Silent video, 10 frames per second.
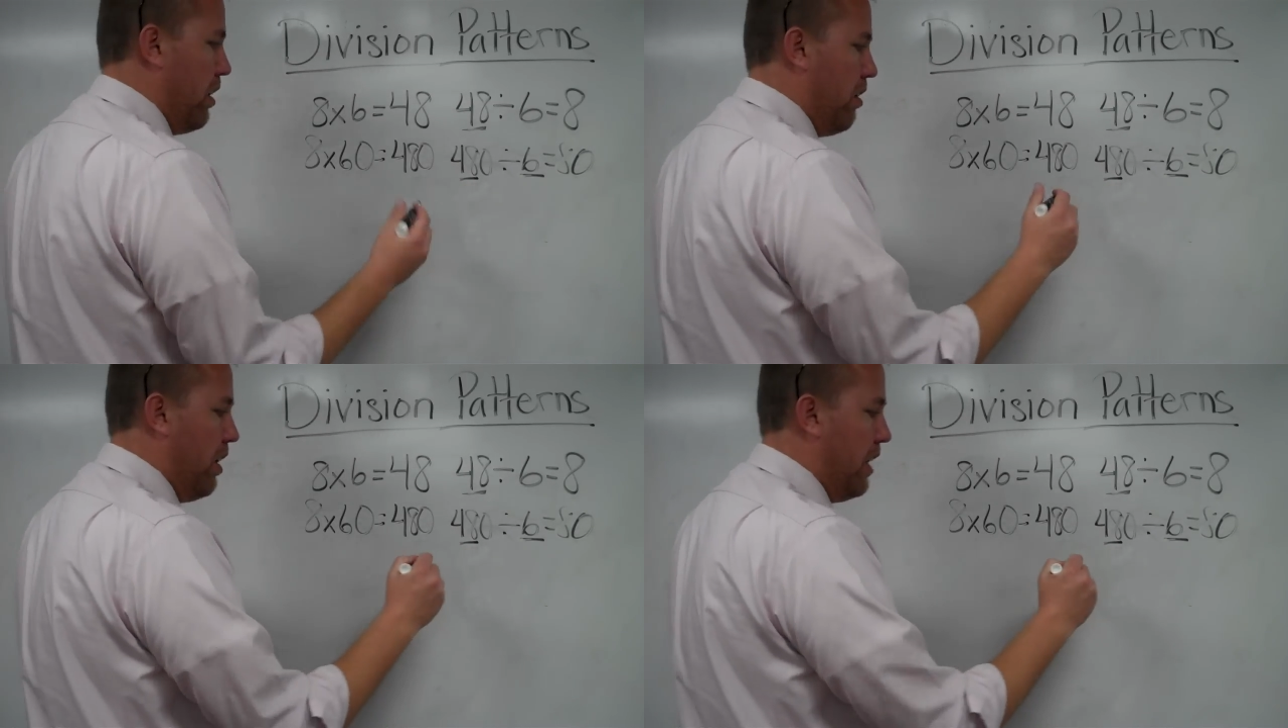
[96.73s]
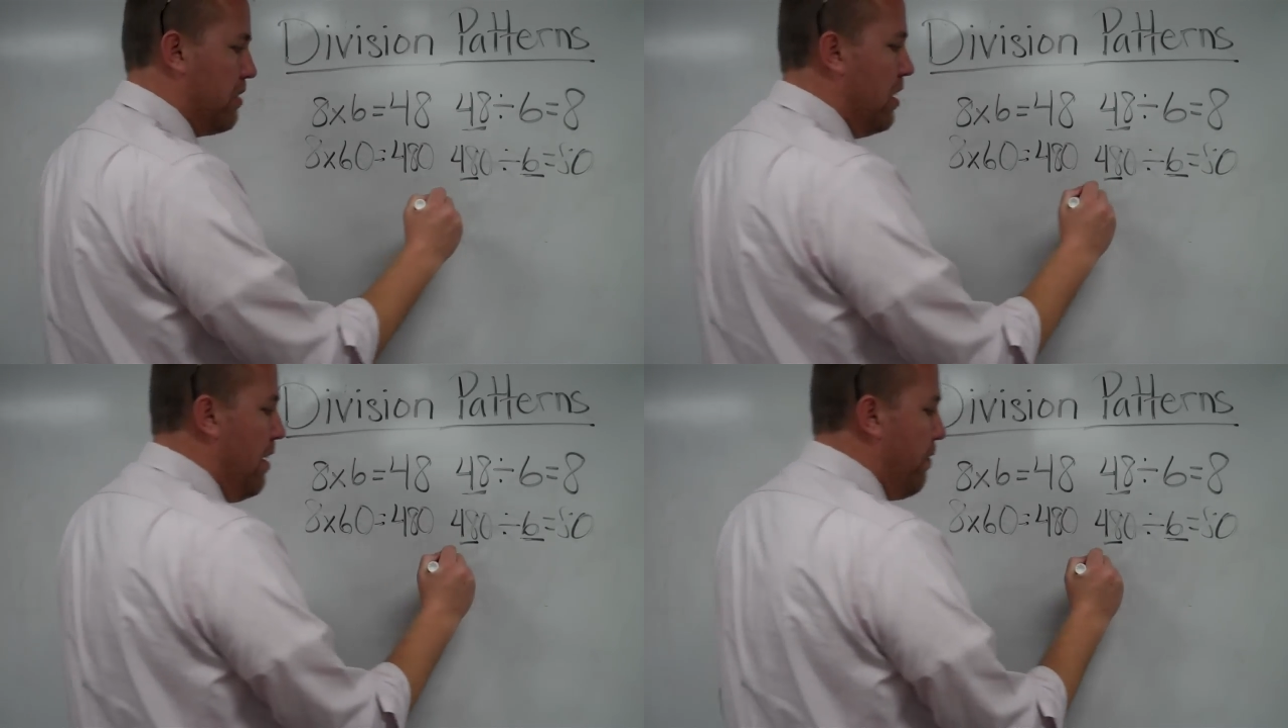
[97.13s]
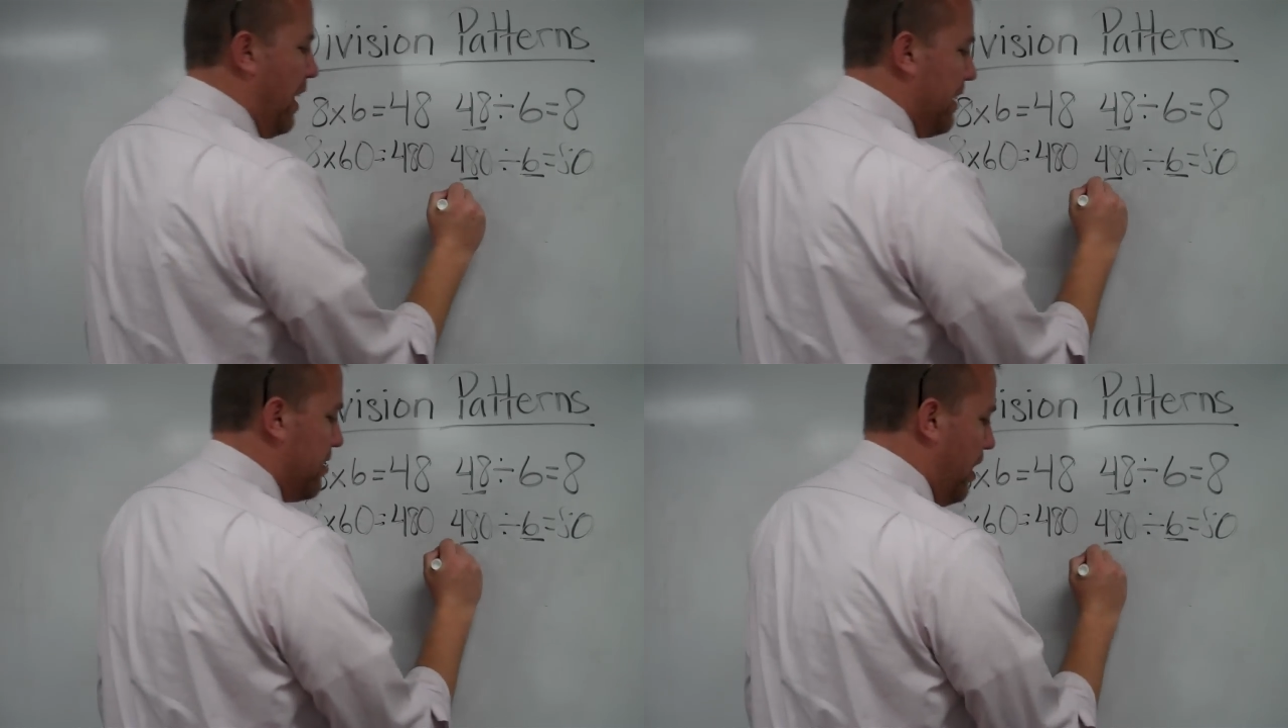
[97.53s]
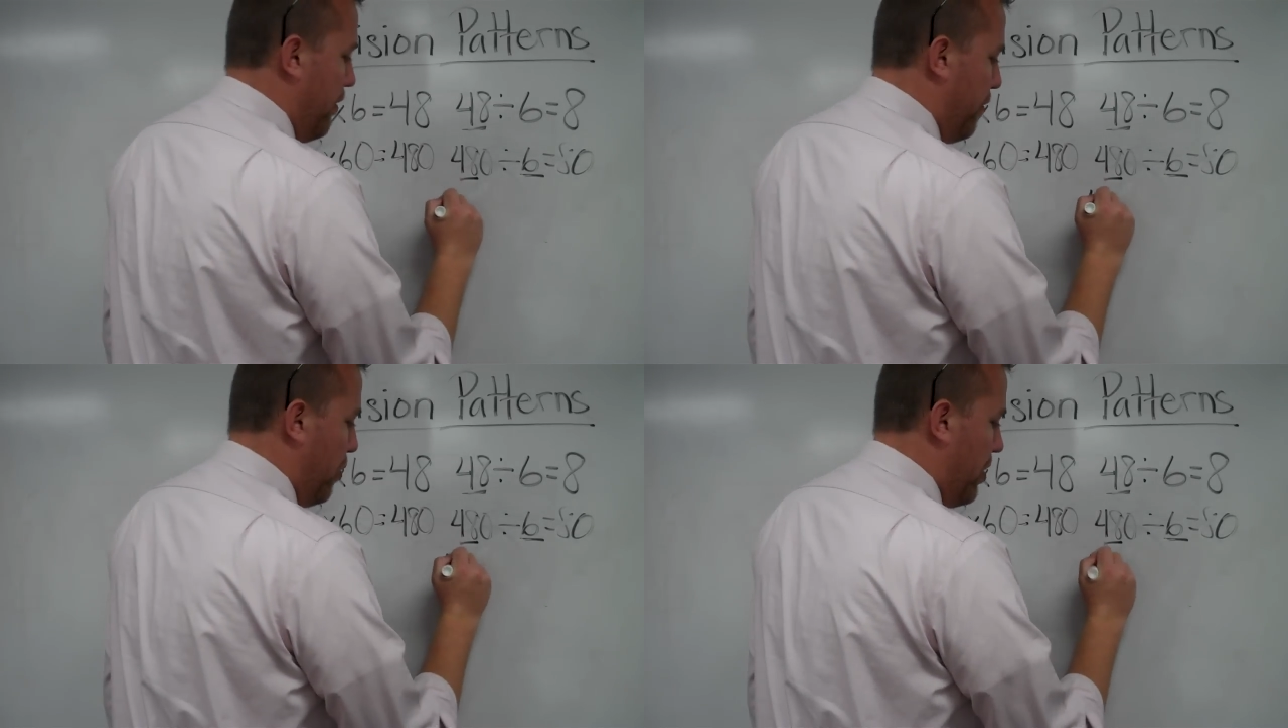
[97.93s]
run across as,
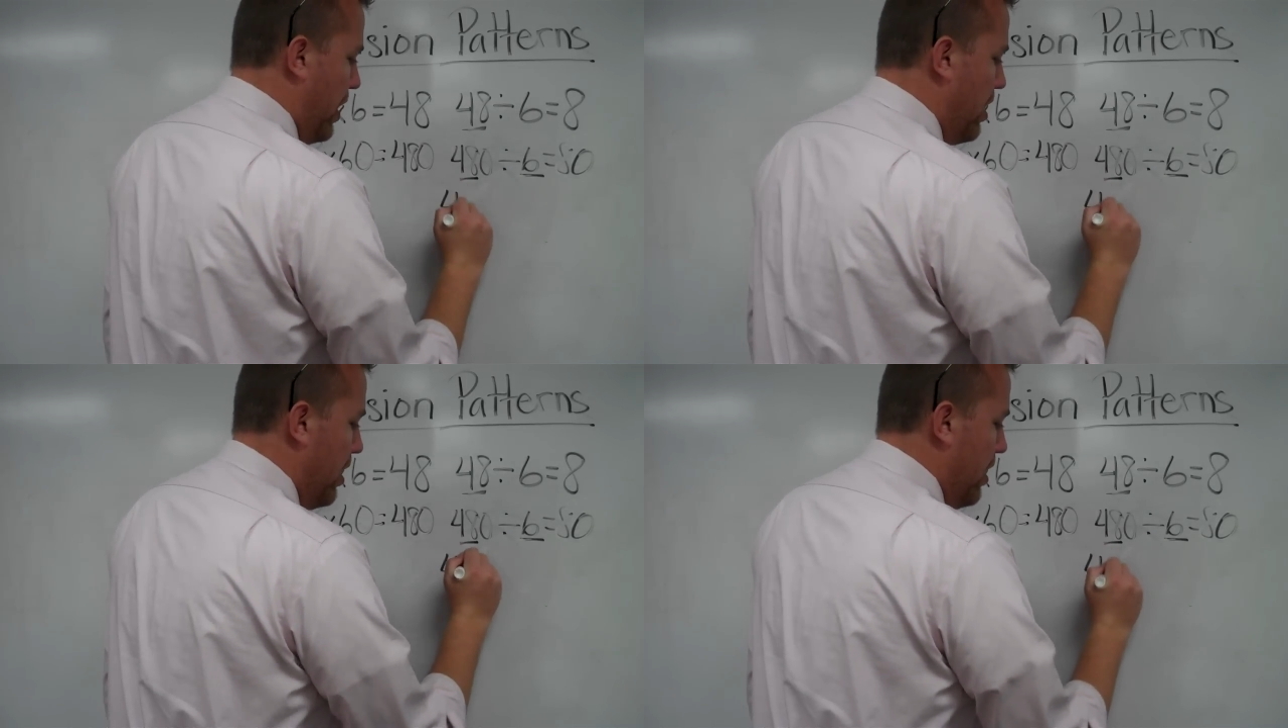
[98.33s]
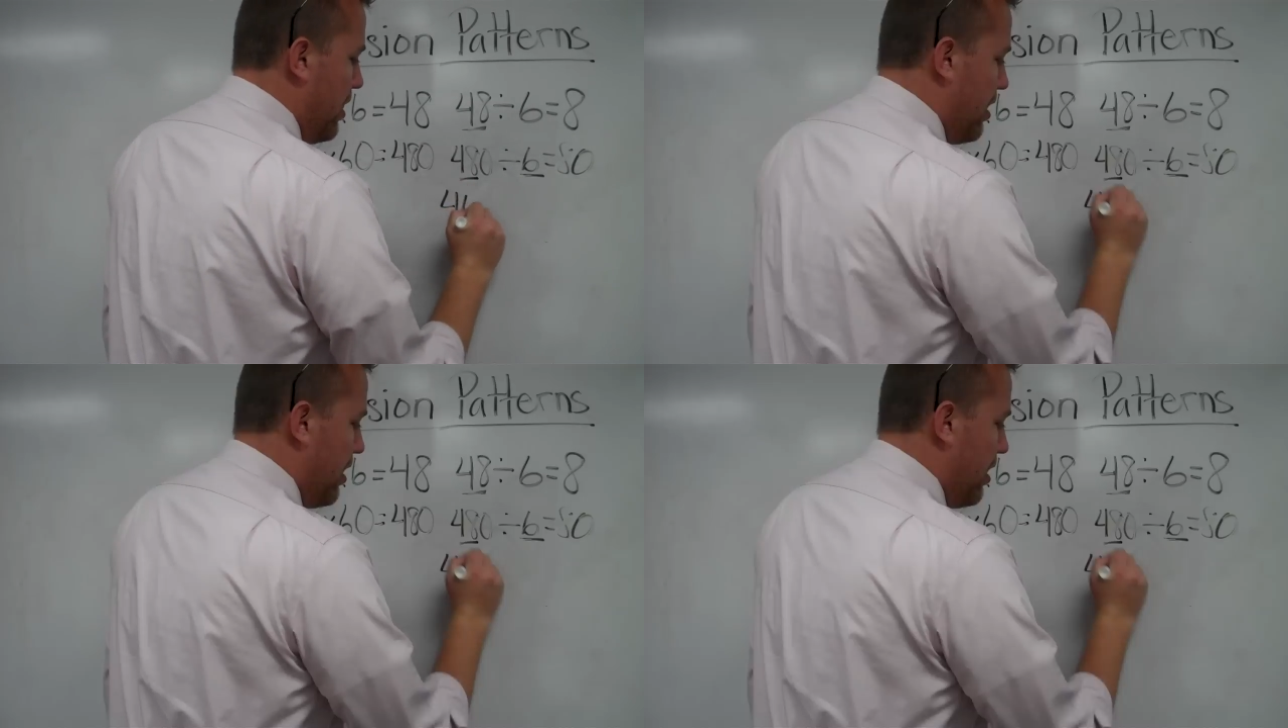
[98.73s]
say, 40